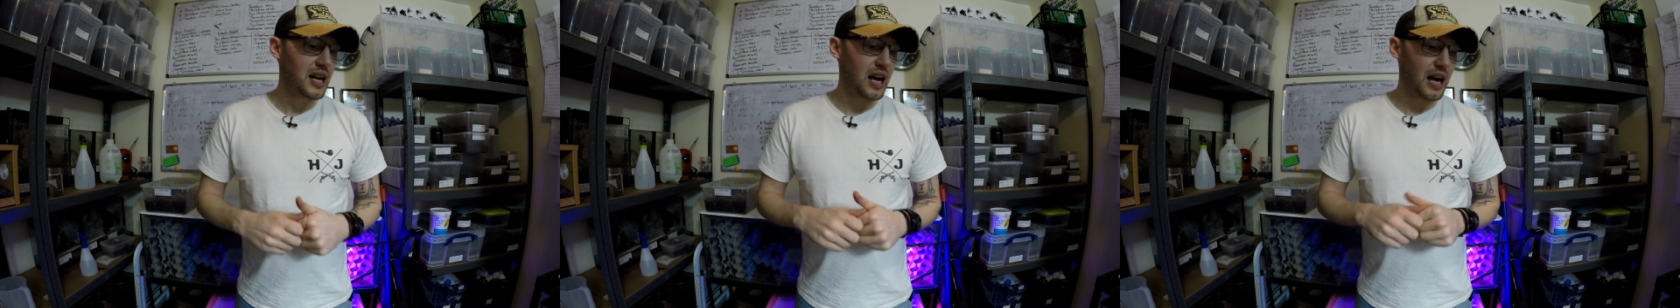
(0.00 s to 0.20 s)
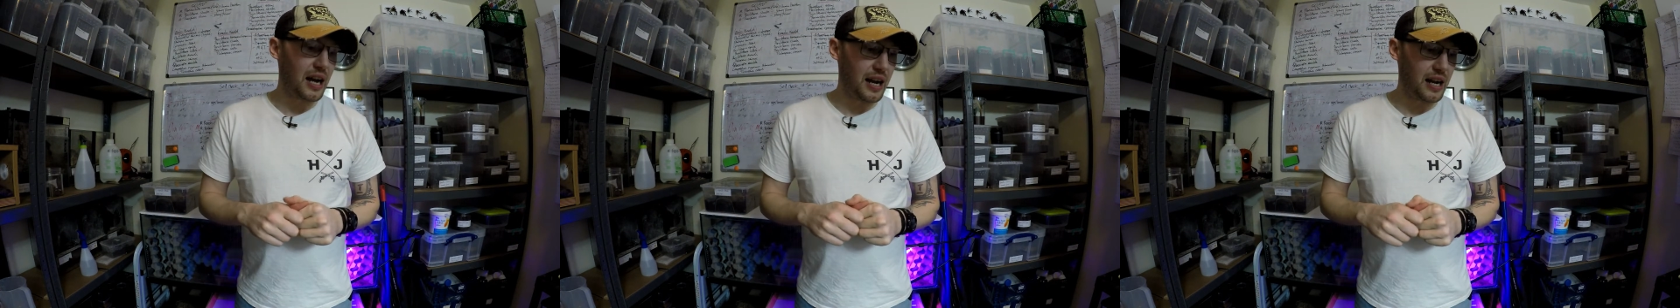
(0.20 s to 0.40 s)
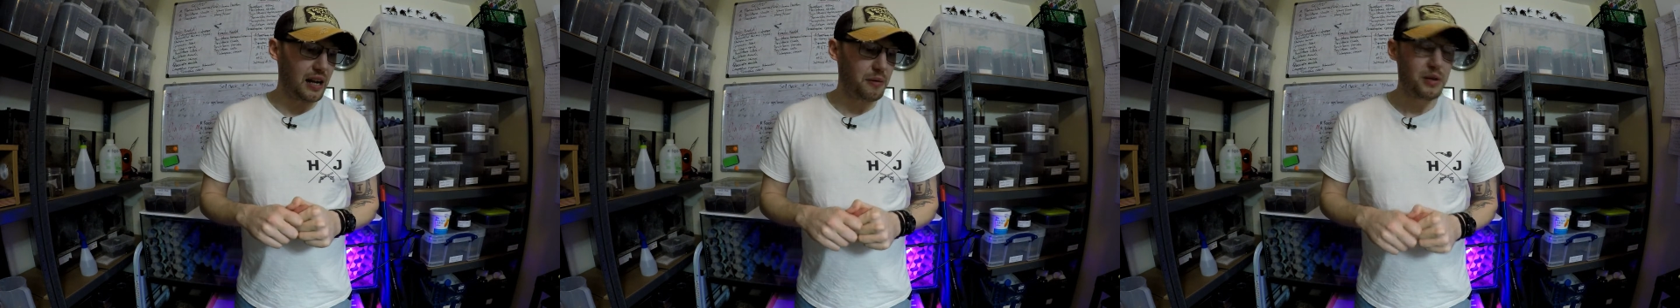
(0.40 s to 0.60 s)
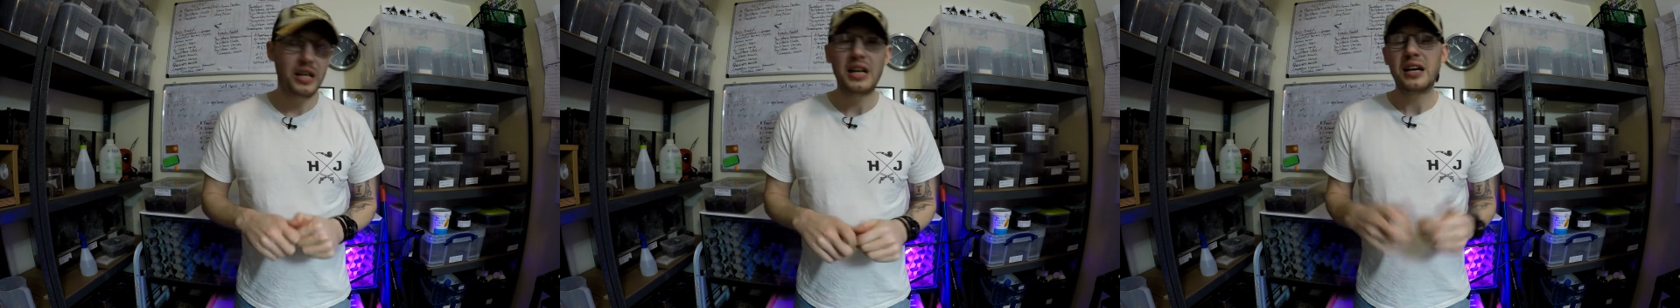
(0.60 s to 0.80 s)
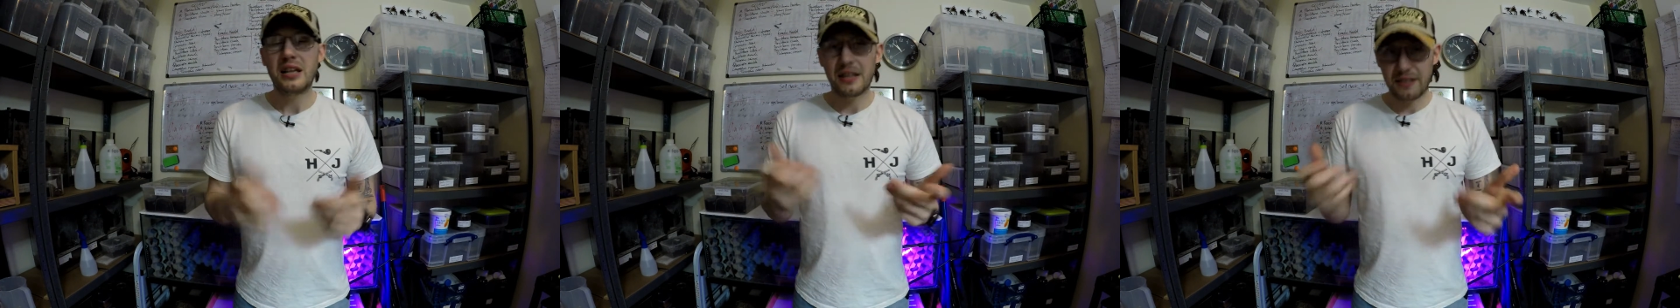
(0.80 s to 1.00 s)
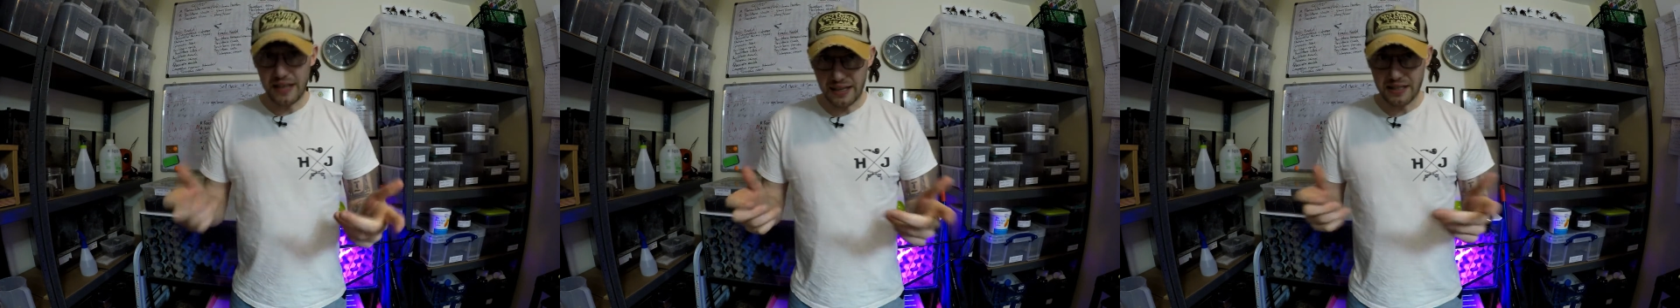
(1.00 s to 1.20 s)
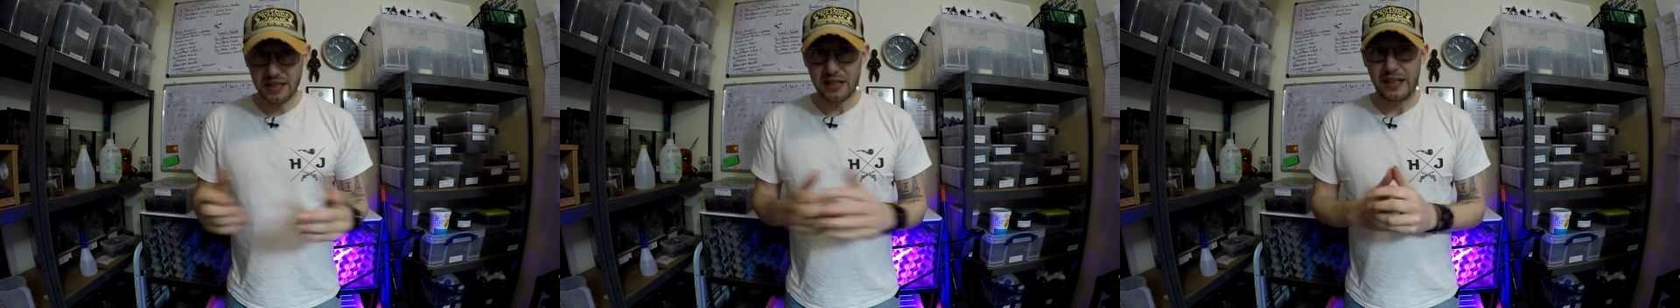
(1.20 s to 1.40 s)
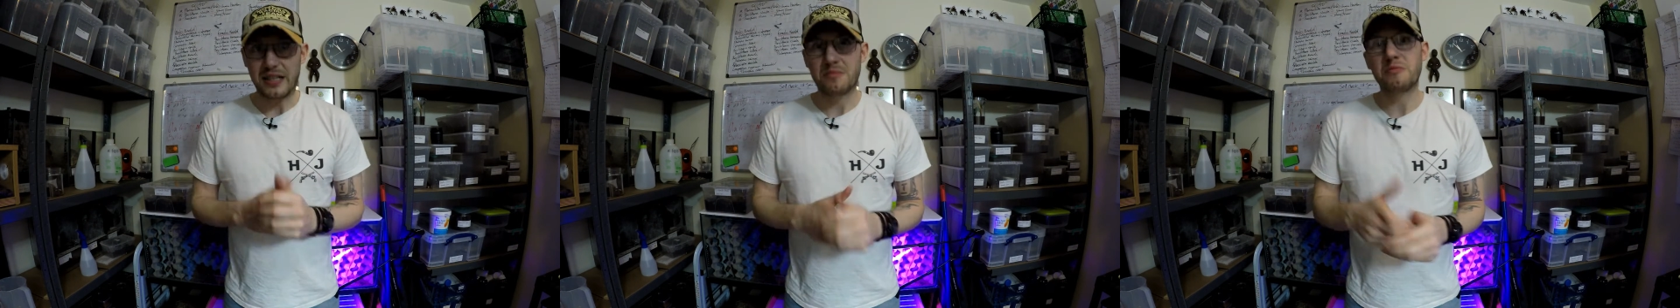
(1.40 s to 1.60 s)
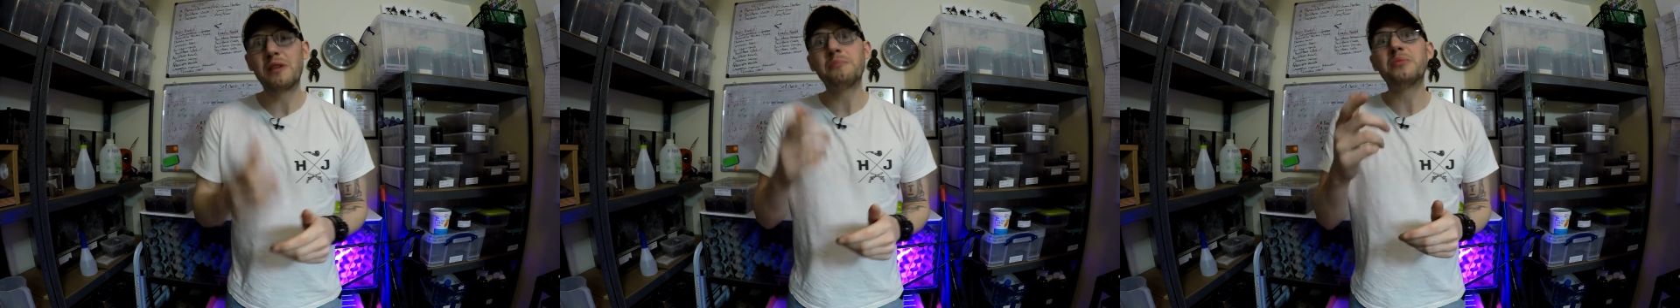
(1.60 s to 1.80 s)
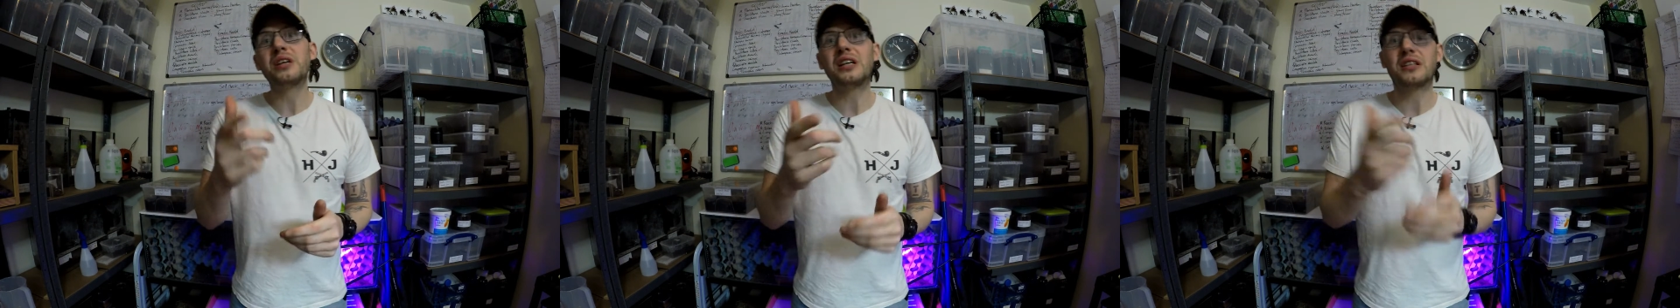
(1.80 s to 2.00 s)
Thanks guys.
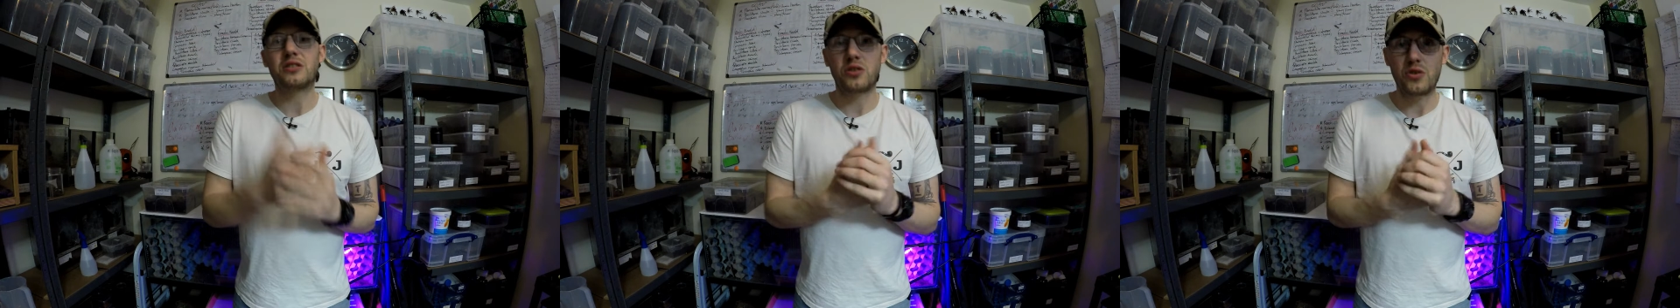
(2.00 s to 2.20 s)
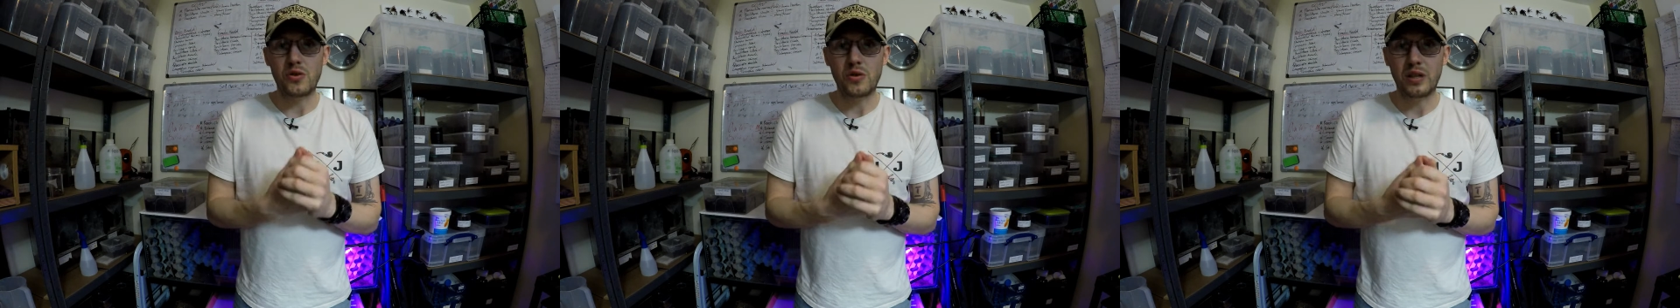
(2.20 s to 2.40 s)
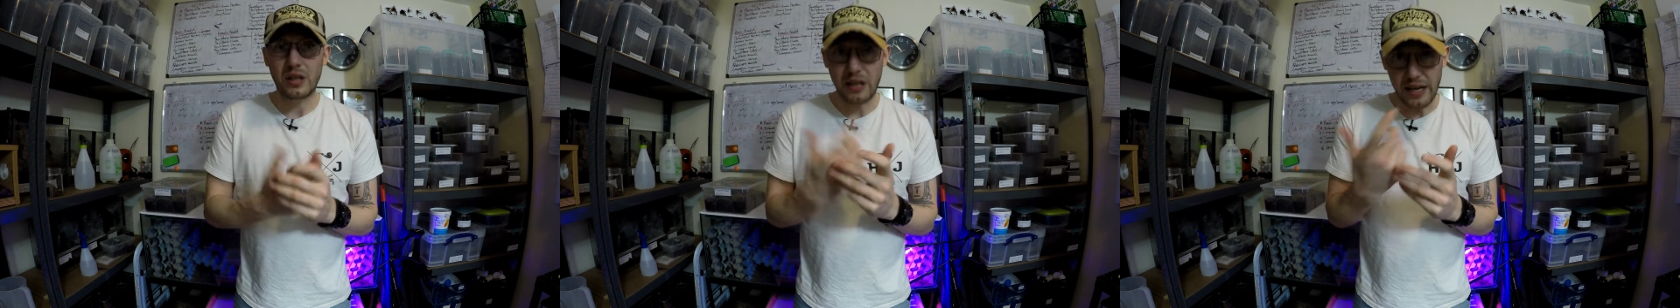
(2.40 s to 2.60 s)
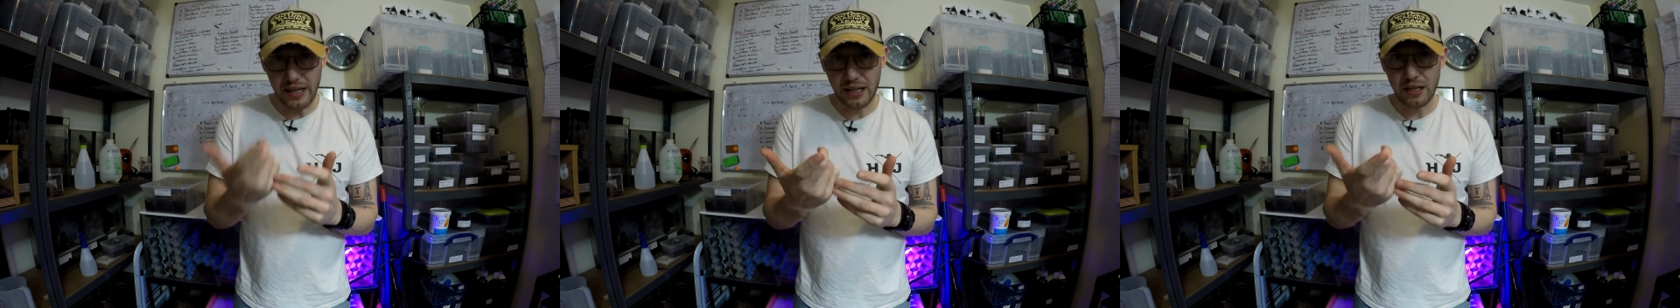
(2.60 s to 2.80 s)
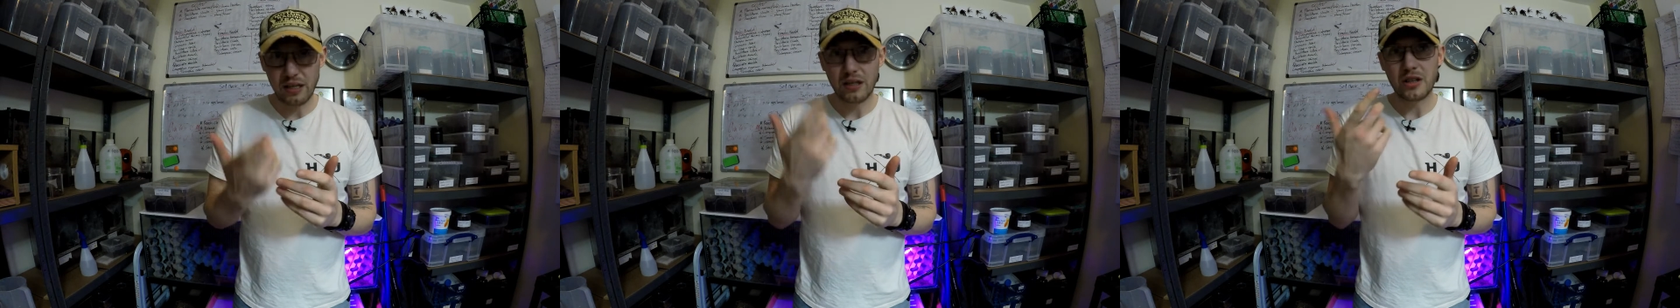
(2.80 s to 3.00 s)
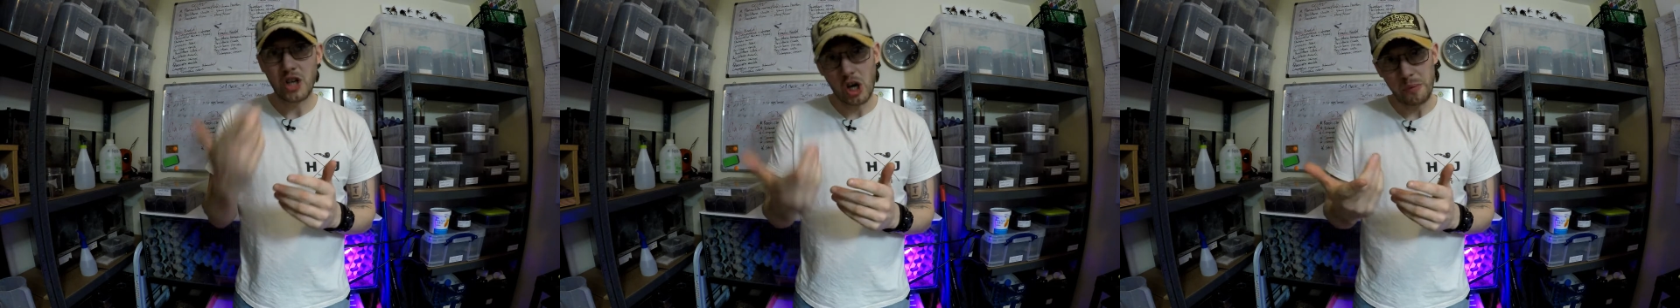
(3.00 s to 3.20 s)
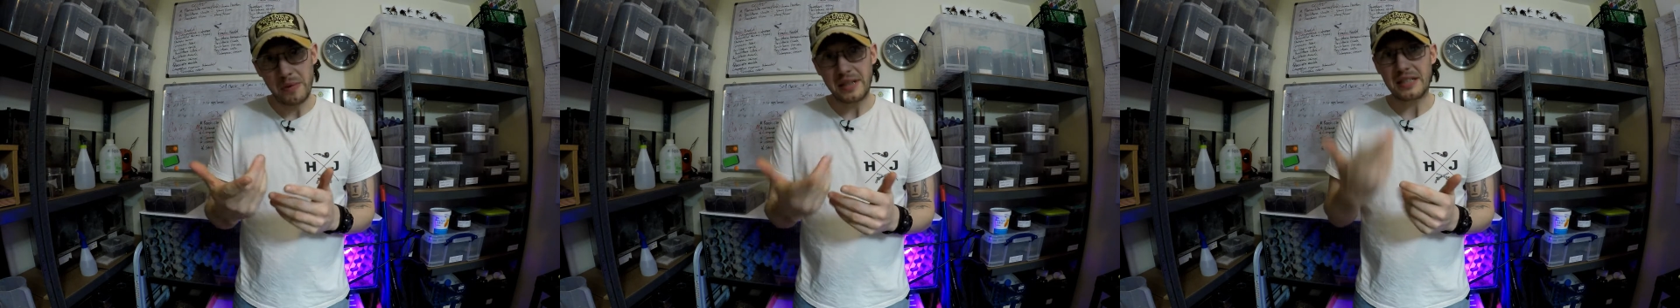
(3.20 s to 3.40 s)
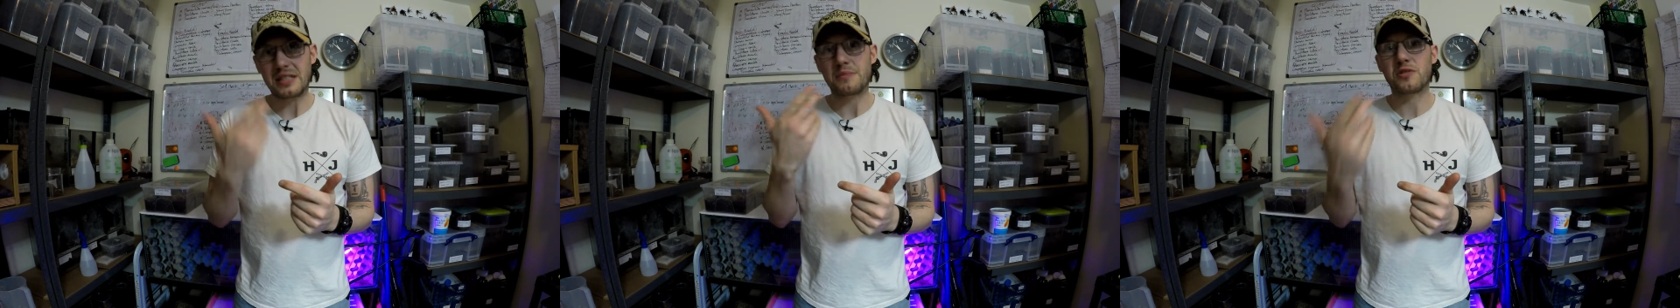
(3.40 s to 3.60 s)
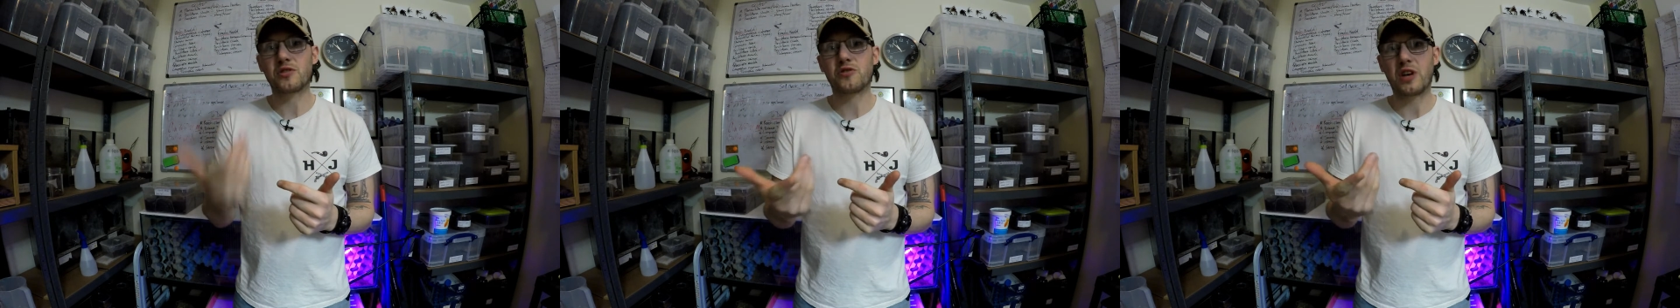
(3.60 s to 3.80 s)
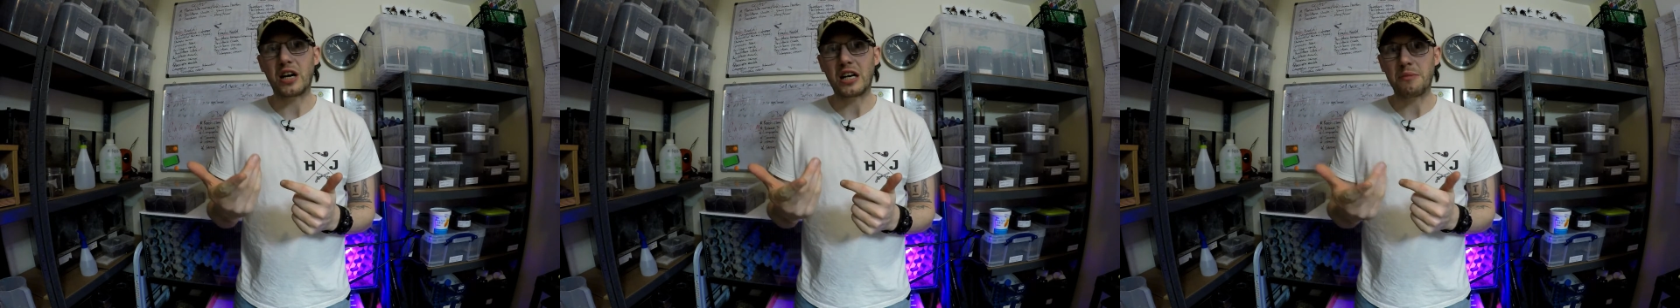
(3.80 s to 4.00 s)
Remember to like, comment,
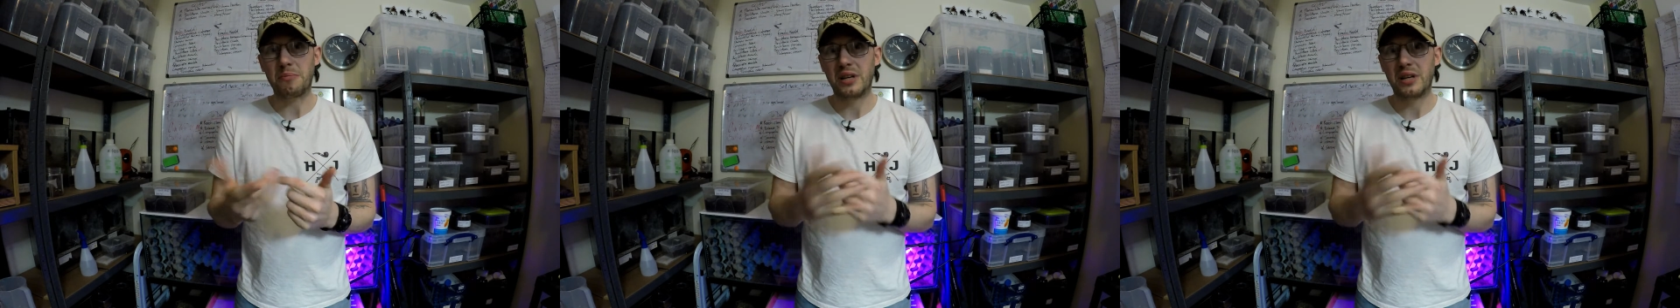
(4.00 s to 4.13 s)
subscribe.